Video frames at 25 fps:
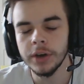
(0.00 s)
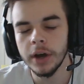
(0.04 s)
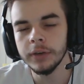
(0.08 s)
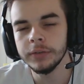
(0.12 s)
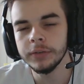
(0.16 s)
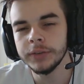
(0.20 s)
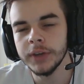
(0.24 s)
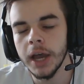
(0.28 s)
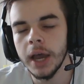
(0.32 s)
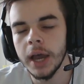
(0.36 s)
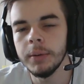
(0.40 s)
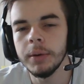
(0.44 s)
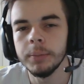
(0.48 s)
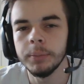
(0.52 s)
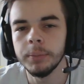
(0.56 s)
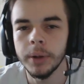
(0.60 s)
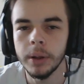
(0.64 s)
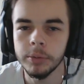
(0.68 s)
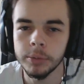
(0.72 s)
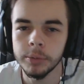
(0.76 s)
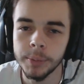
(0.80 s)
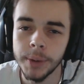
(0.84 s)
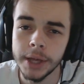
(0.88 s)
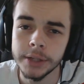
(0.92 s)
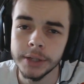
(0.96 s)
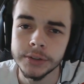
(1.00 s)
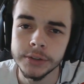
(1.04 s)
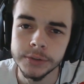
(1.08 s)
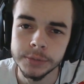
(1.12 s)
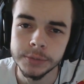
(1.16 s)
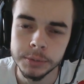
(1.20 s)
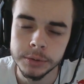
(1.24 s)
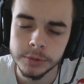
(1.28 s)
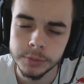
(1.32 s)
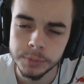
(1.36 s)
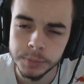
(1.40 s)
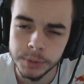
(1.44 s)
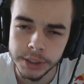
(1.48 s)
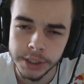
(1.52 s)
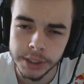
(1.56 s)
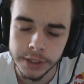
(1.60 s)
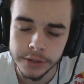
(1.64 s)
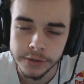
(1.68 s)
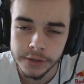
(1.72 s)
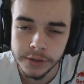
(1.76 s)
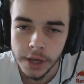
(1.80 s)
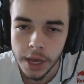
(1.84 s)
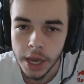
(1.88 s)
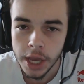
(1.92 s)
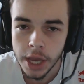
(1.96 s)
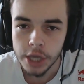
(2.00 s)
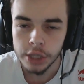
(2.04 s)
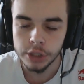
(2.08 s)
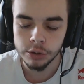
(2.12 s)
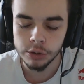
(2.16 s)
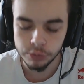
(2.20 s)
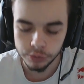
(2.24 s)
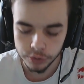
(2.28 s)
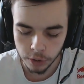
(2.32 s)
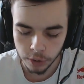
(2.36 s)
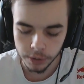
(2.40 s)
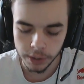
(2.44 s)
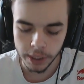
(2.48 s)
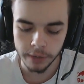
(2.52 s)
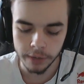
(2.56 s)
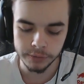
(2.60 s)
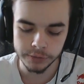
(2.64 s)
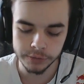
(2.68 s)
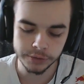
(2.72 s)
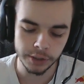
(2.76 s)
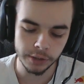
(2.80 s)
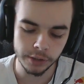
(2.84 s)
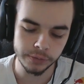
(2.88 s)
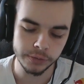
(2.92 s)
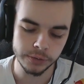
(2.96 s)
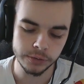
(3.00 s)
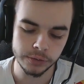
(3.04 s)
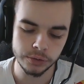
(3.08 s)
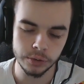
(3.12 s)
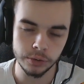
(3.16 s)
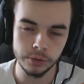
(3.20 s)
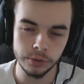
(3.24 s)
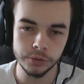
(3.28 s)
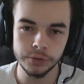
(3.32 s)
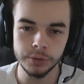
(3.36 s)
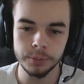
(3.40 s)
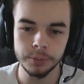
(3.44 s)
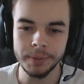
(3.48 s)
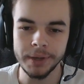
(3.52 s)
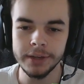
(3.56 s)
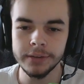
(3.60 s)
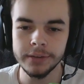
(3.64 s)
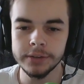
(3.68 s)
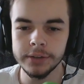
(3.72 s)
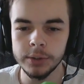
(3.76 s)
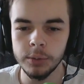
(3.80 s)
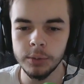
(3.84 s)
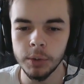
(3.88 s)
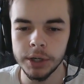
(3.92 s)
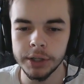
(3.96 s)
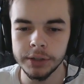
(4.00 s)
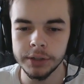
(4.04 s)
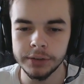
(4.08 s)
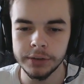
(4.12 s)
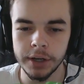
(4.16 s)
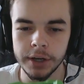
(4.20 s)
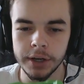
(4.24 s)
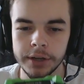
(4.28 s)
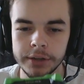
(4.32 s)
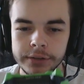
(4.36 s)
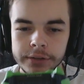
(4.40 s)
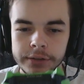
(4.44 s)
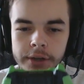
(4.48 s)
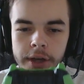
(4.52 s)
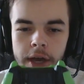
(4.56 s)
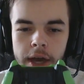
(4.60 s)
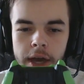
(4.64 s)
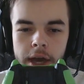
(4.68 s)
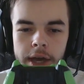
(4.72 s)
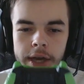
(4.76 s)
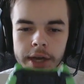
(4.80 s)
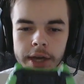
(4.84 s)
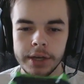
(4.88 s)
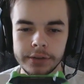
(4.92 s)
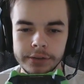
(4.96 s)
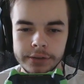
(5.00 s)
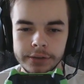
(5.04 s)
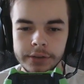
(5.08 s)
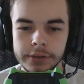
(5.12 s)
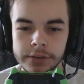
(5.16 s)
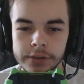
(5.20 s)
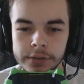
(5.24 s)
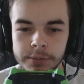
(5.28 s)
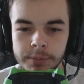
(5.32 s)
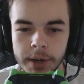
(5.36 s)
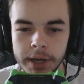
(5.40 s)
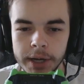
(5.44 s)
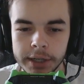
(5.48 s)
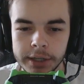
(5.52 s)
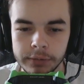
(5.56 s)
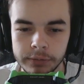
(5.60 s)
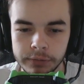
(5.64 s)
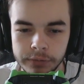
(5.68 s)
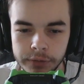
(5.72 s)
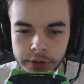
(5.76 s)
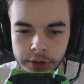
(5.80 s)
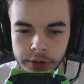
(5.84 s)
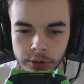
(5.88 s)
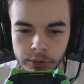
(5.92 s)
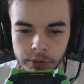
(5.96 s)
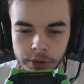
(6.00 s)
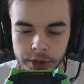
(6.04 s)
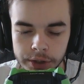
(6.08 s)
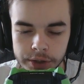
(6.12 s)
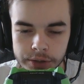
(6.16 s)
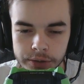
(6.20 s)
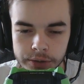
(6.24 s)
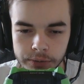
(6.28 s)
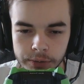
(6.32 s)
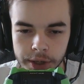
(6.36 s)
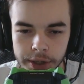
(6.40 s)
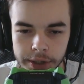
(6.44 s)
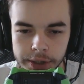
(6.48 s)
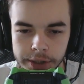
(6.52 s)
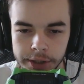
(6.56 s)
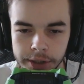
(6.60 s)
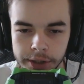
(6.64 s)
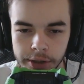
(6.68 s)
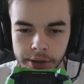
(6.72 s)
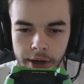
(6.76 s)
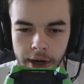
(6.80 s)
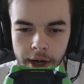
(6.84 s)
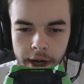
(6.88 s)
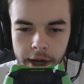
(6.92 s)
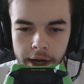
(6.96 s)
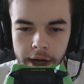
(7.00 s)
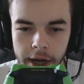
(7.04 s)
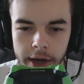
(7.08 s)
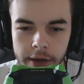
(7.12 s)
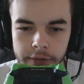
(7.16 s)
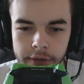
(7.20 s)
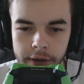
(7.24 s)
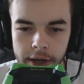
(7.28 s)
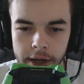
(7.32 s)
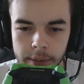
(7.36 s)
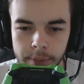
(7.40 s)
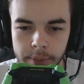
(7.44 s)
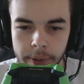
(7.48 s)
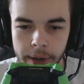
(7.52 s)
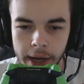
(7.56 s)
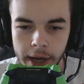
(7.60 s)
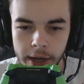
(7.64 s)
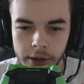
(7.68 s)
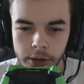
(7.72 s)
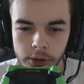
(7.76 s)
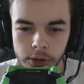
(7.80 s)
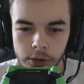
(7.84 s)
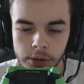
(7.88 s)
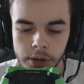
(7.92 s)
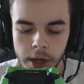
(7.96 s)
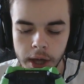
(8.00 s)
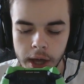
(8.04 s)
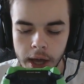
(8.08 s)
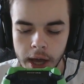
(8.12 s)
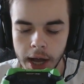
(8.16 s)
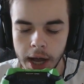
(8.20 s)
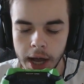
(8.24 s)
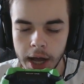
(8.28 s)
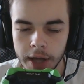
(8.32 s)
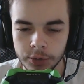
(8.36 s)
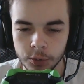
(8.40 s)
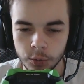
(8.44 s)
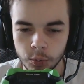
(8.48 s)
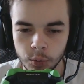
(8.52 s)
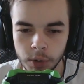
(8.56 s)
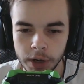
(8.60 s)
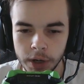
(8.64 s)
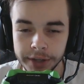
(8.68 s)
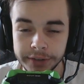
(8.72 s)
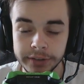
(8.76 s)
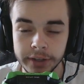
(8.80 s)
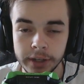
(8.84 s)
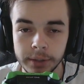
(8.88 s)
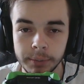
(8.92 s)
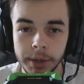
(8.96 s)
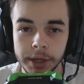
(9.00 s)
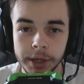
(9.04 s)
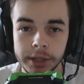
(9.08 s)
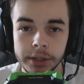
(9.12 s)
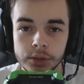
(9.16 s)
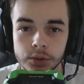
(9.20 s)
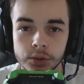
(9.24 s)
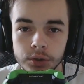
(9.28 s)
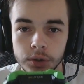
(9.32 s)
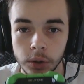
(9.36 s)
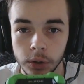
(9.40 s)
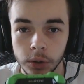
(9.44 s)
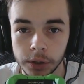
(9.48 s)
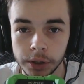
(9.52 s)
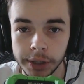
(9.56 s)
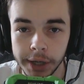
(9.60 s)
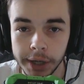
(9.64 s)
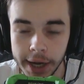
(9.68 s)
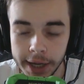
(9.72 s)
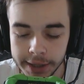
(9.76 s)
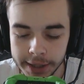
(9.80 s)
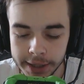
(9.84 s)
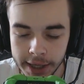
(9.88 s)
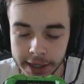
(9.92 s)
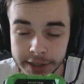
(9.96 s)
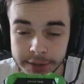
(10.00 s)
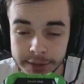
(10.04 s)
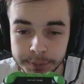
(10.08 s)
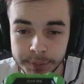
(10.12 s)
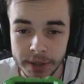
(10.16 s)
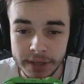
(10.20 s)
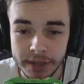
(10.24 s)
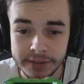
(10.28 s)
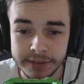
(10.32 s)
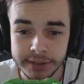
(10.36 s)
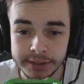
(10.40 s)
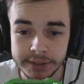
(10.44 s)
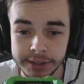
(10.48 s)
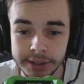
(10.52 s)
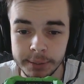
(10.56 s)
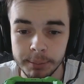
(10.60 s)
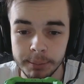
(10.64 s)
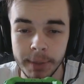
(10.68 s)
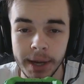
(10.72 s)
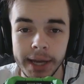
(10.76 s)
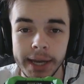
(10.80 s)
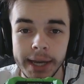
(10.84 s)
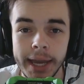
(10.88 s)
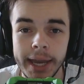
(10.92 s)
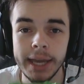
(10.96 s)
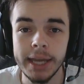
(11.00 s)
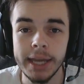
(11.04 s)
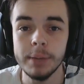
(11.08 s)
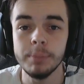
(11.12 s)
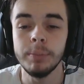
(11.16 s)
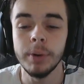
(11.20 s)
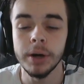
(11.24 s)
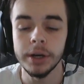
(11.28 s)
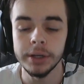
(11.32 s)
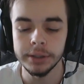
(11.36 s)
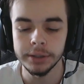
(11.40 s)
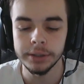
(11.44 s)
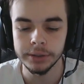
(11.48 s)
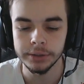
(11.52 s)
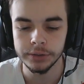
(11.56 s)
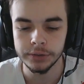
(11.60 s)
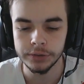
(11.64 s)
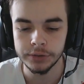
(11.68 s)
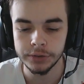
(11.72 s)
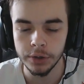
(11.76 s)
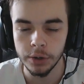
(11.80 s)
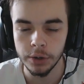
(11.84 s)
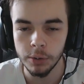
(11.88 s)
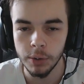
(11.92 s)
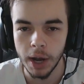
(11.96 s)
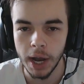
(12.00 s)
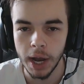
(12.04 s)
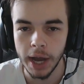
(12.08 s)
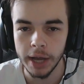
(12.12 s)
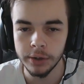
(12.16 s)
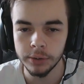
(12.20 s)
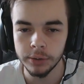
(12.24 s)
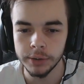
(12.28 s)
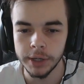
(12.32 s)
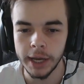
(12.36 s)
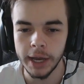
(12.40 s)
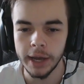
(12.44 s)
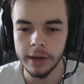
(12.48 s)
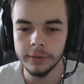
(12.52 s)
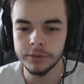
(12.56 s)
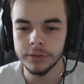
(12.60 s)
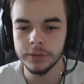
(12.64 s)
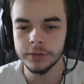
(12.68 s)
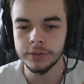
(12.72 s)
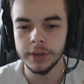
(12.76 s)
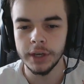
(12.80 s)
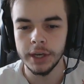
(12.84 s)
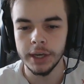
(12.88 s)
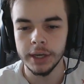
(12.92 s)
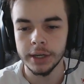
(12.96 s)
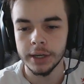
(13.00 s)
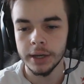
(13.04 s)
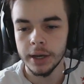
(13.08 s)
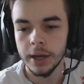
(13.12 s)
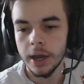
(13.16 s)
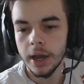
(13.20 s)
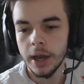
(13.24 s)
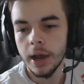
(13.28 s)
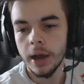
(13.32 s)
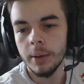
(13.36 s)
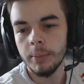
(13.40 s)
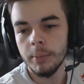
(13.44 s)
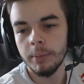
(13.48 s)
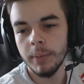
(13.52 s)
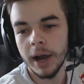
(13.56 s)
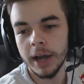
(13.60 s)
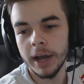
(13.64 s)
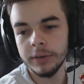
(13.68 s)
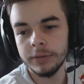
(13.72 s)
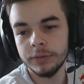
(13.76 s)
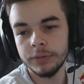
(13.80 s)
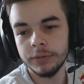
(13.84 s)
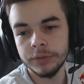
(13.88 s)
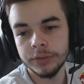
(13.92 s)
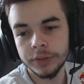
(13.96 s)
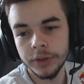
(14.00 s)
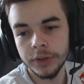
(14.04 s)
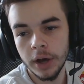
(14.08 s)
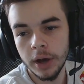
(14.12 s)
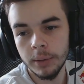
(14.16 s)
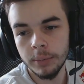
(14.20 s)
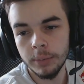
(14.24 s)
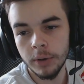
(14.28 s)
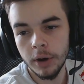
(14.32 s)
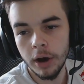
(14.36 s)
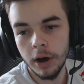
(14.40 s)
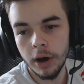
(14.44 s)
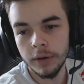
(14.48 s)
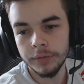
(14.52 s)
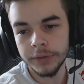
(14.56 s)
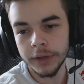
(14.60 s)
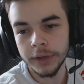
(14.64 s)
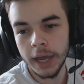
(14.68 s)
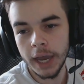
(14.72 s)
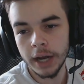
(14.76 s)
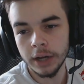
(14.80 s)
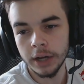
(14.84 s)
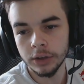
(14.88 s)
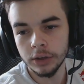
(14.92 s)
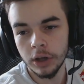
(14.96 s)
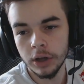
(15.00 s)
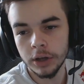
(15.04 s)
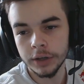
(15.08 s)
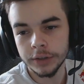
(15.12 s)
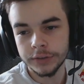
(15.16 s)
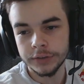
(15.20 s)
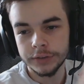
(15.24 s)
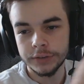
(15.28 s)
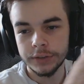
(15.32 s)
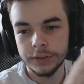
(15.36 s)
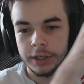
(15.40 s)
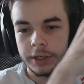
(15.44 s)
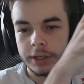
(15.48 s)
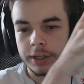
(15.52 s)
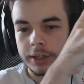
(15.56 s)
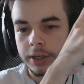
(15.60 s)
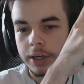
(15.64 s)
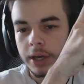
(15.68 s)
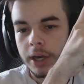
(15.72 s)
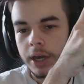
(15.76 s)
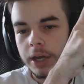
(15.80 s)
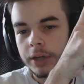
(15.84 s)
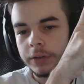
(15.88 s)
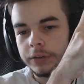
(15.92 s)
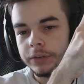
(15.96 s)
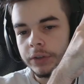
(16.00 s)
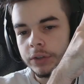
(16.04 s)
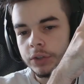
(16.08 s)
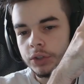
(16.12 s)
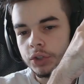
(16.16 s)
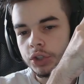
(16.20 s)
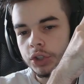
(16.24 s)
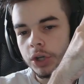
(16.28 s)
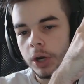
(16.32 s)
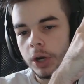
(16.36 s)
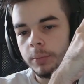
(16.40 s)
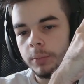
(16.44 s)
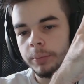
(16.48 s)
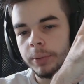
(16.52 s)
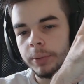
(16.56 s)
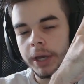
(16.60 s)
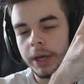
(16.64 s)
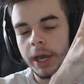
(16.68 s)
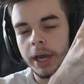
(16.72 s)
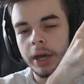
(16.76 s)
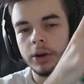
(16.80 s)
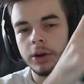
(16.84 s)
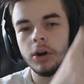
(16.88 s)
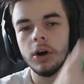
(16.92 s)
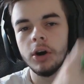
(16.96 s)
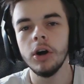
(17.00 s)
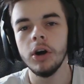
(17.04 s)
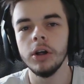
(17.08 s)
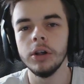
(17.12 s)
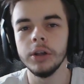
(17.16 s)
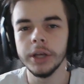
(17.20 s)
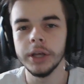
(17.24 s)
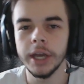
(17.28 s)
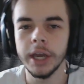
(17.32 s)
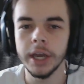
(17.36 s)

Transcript: tough time in public matches is because you don't have a Scuf controller. So basically what it does is, this is my configuration right here. I have a paddle on the right side of my controller, and that is basically my A button, so I don't have to take my thumb off the analog stick to jump at all.